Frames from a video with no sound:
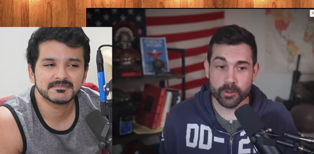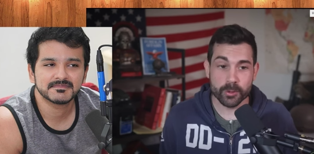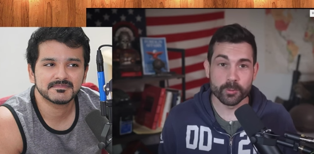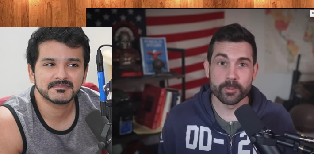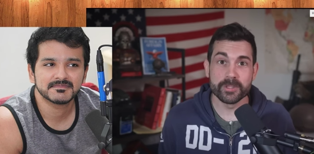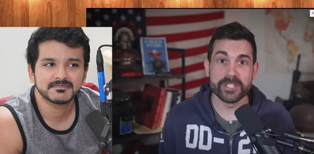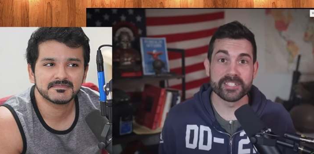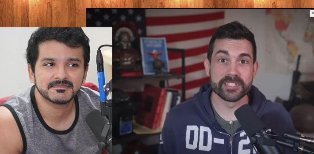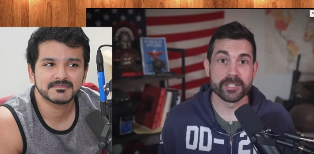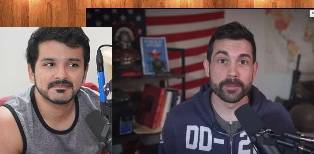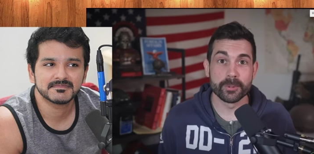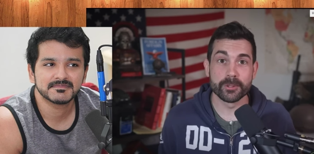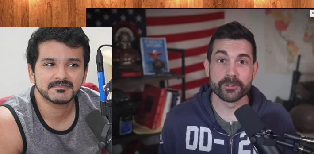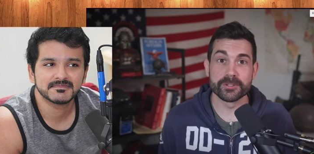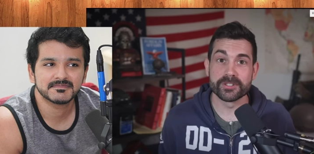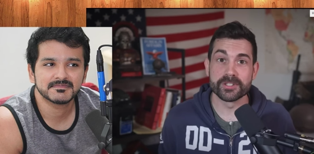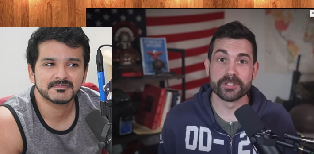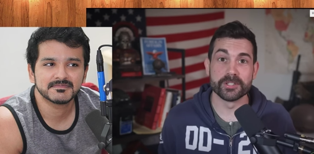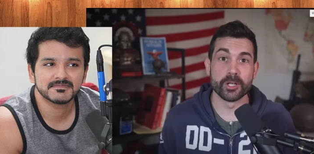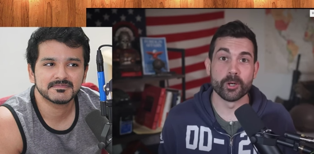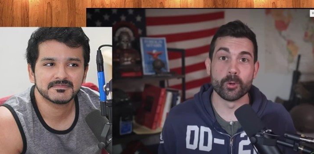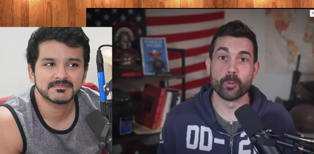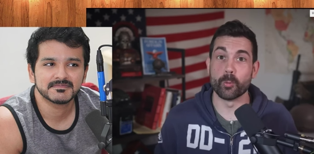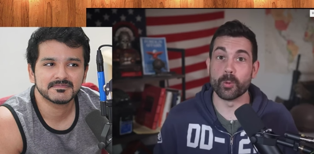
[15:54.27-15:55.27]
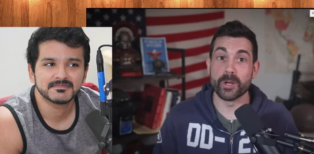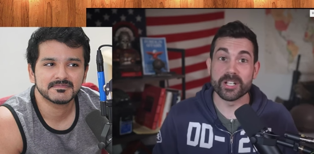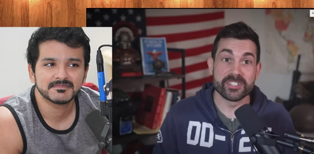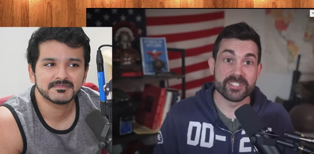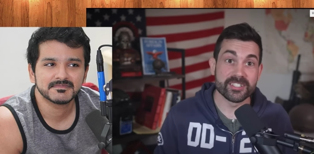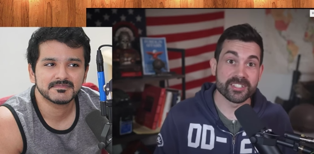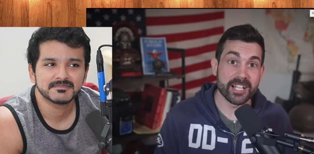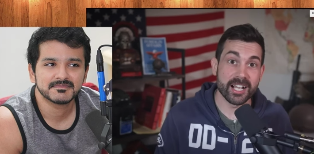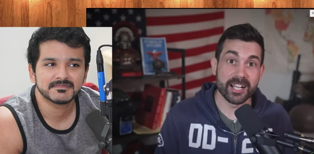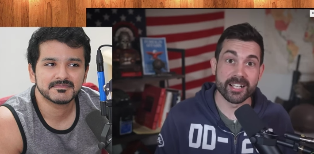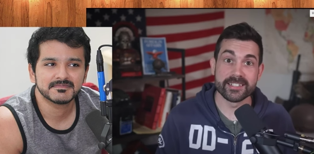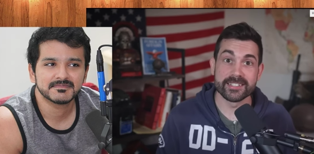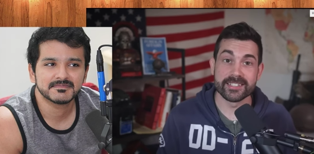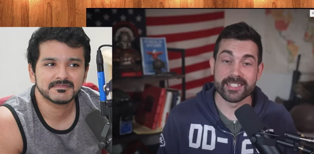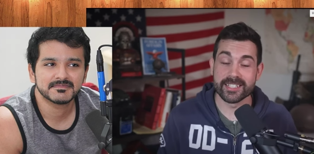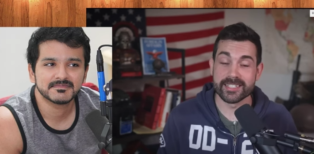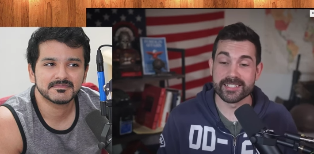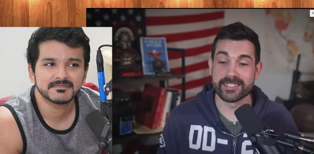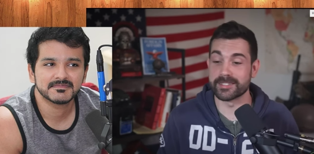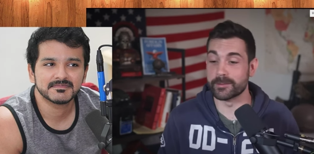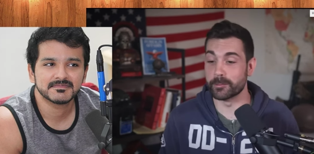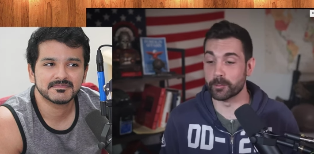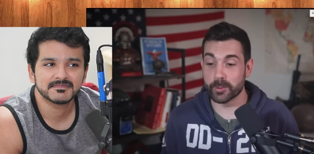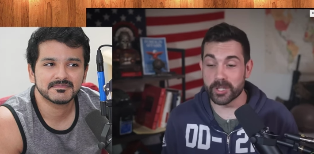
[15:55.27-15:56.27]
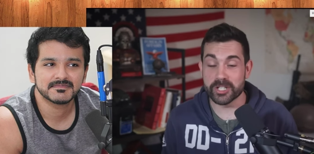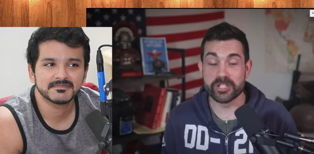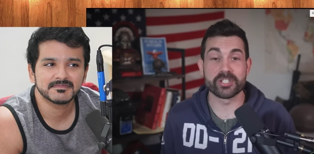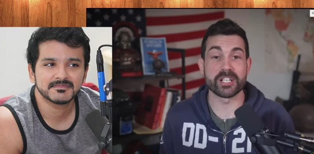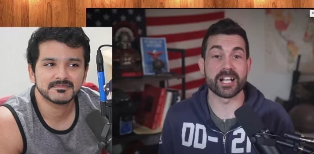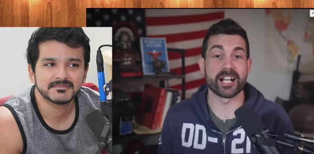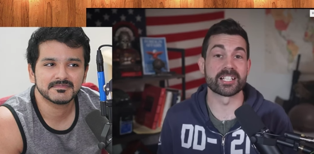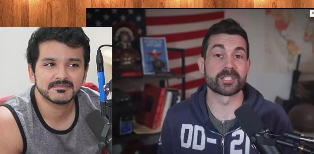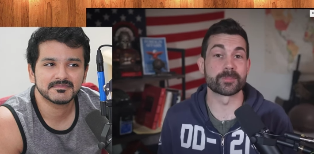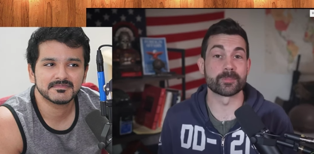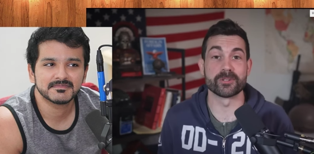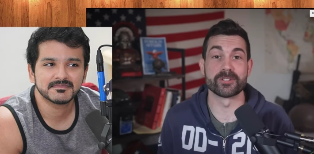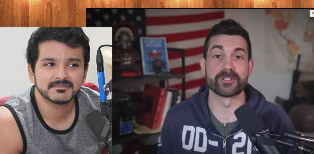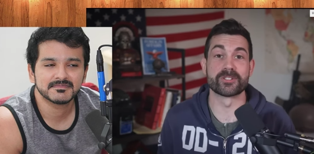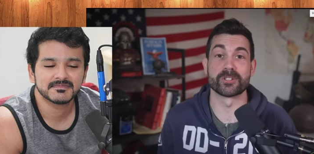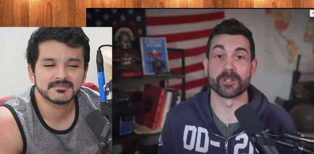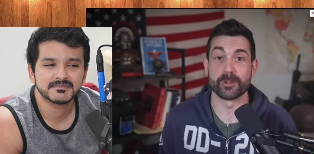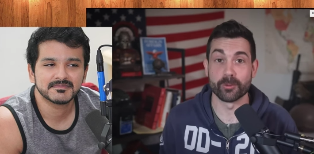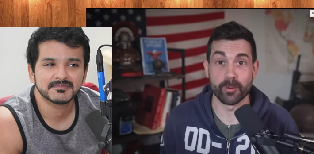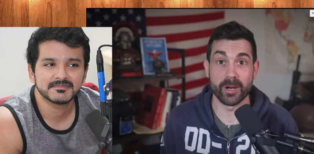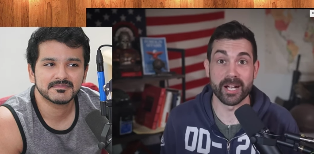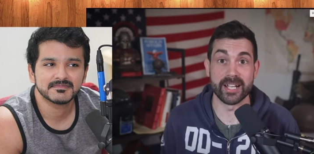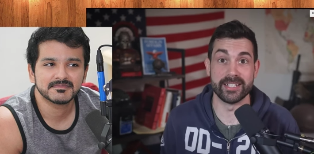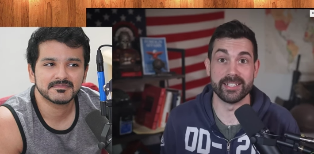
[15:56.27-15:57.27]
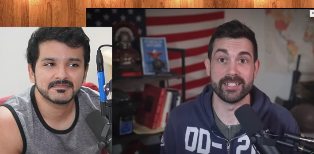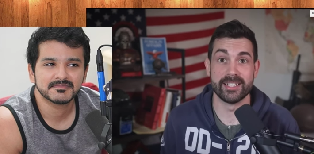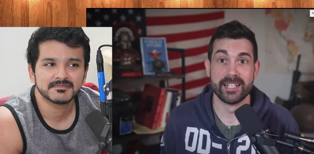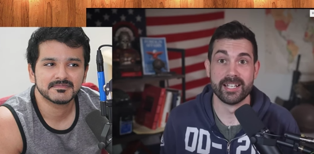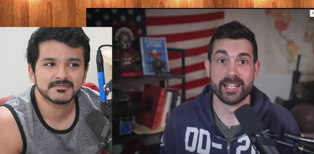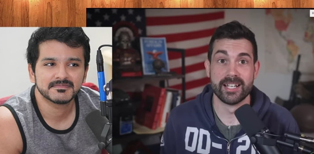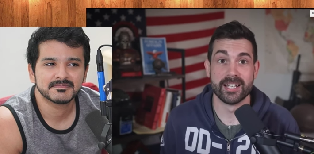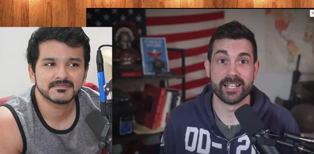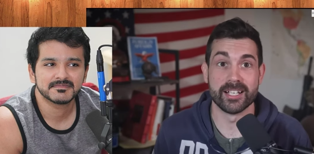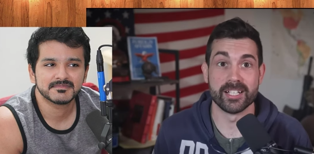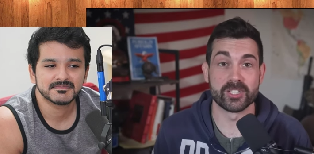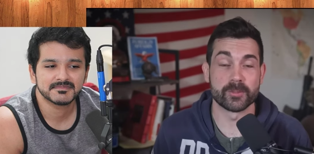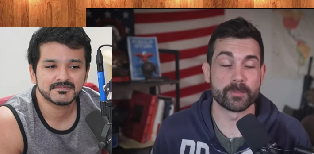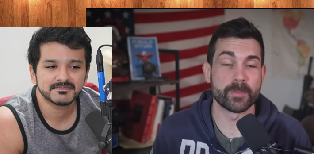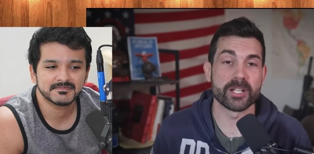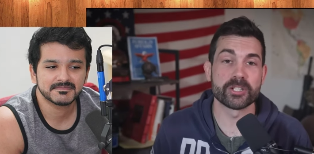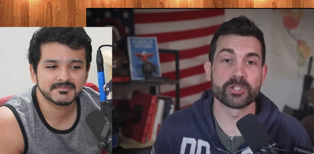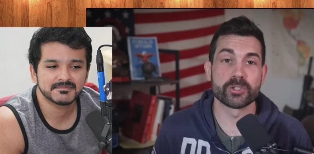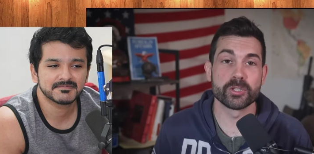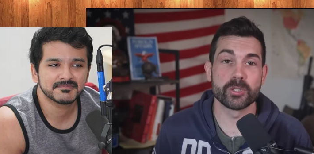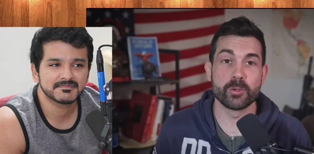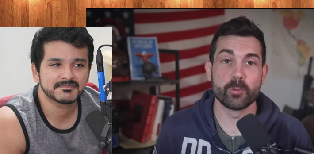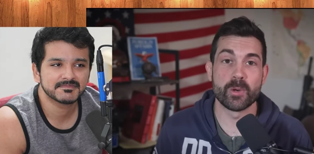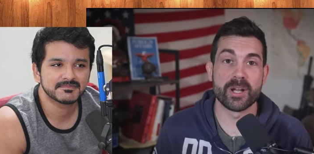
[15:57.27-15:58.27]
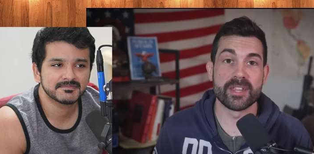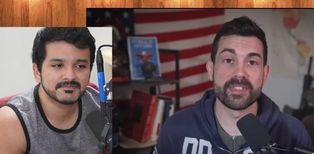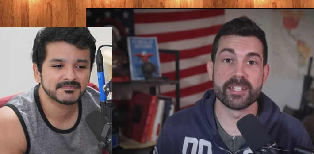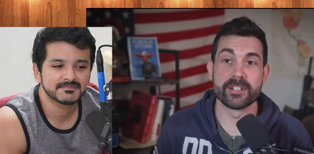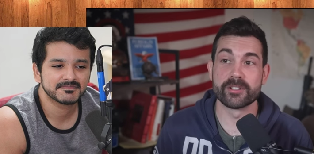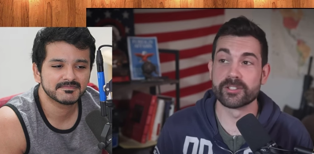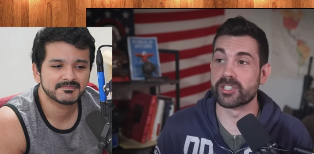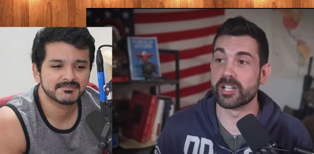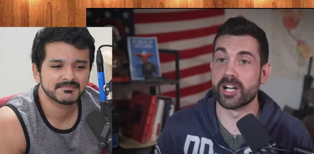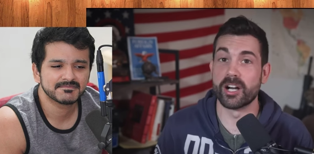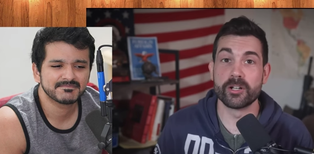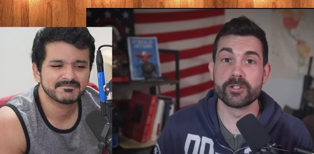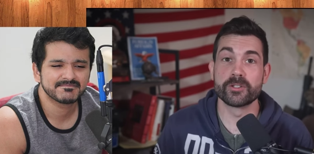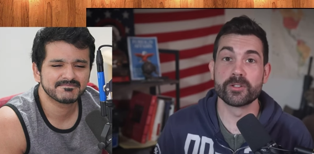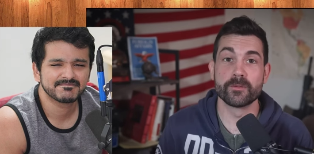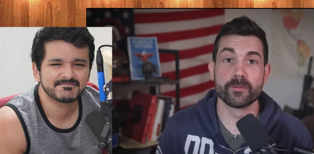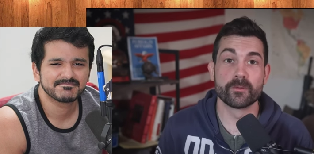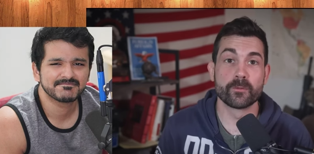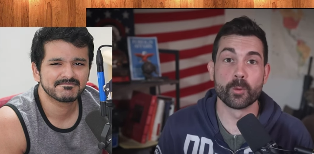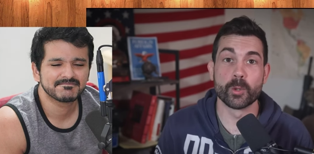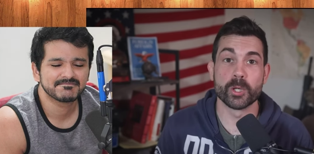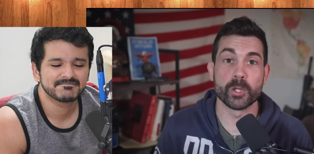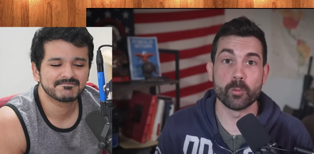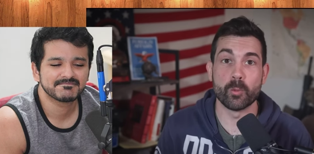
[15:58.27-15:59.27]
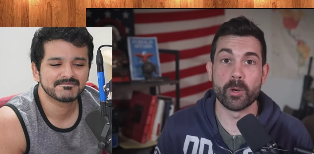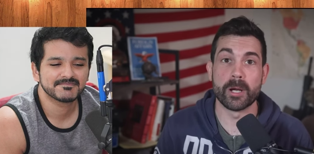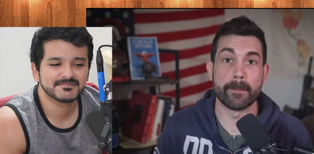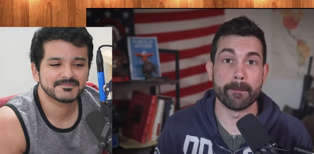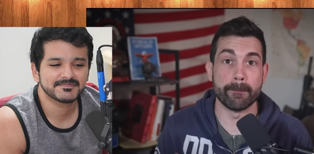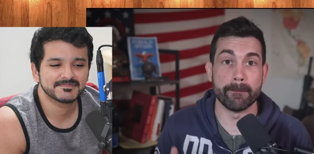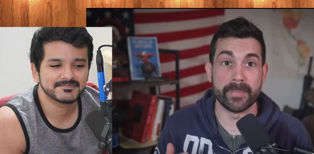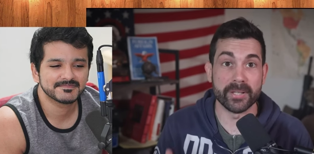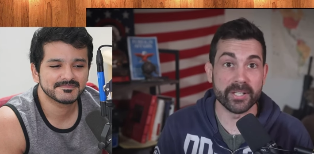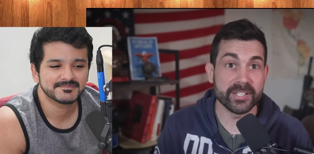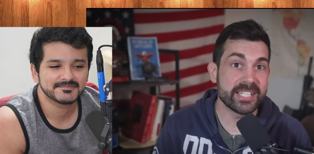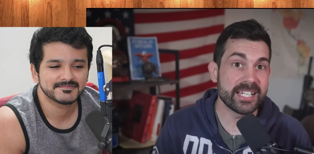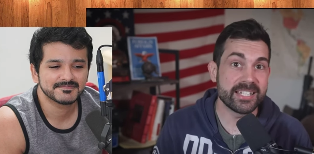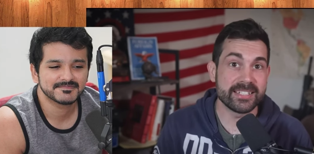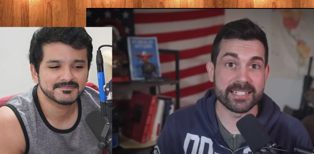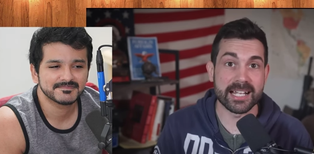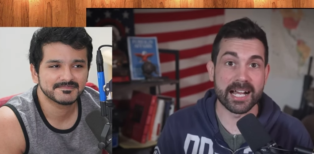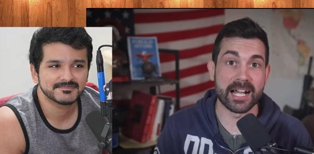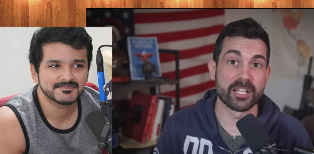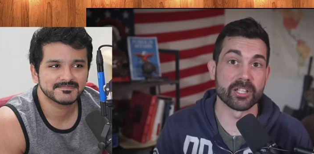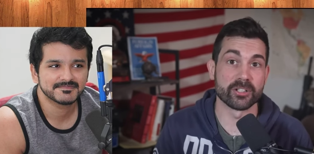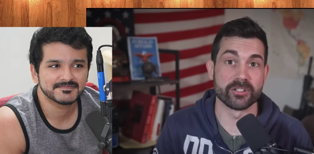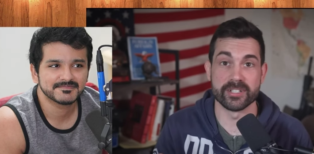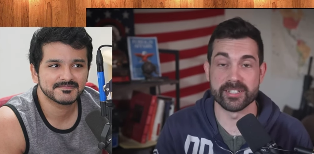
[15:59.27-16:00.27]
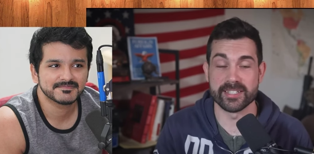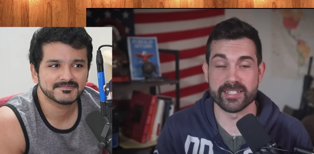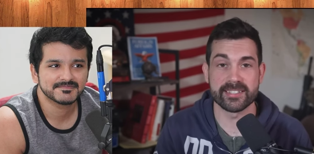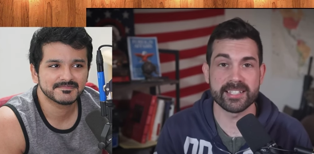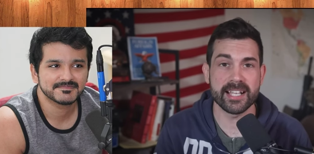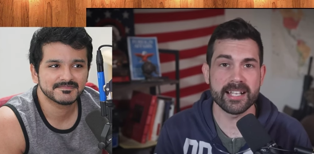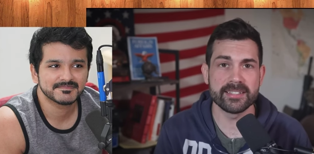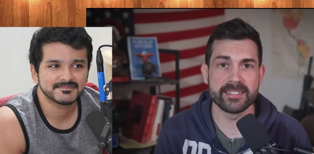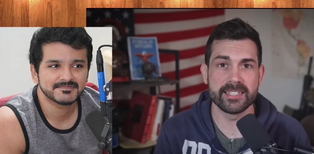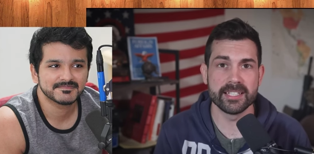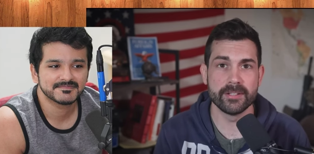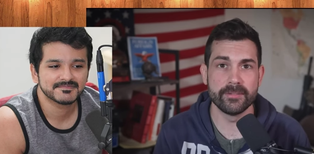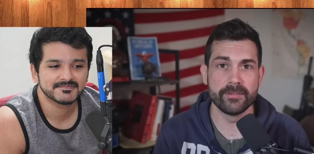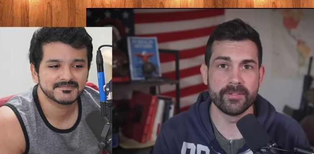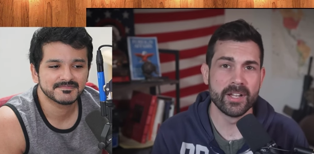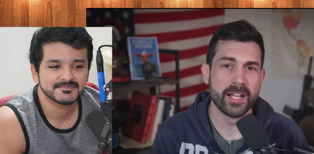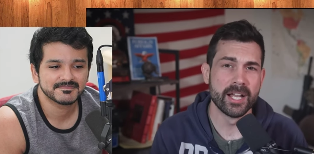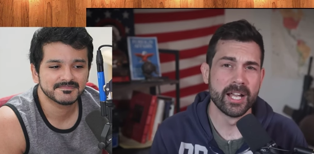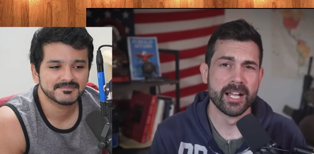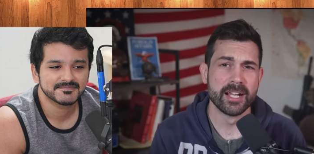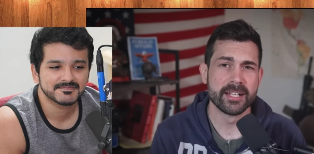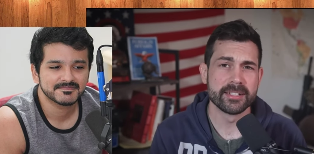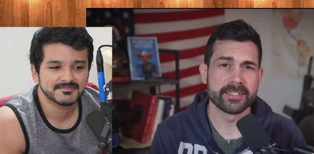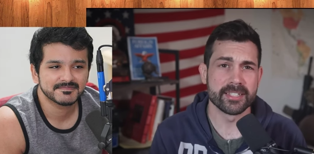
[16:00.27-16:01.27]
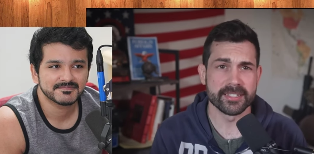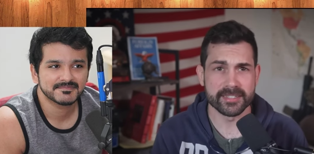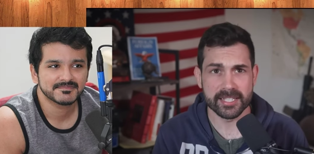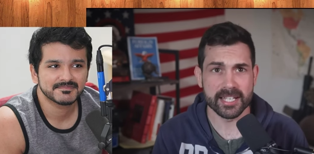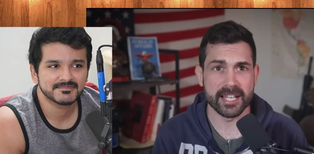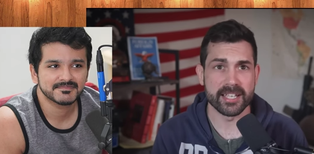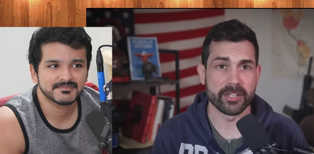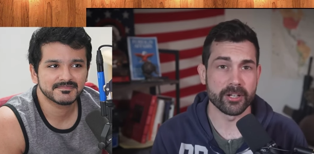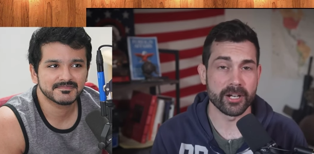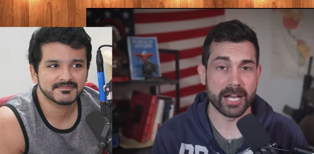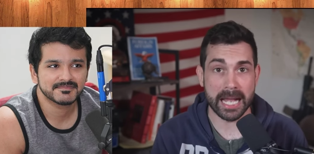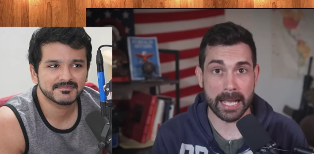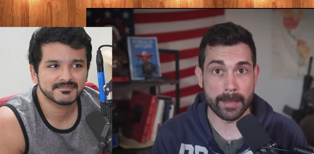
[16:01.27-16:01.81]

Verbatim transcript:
Speaker 1: are we supposed to know which scientists and which experts are right, especially when there's a one hundred forty-one billion dollar incentive to say they're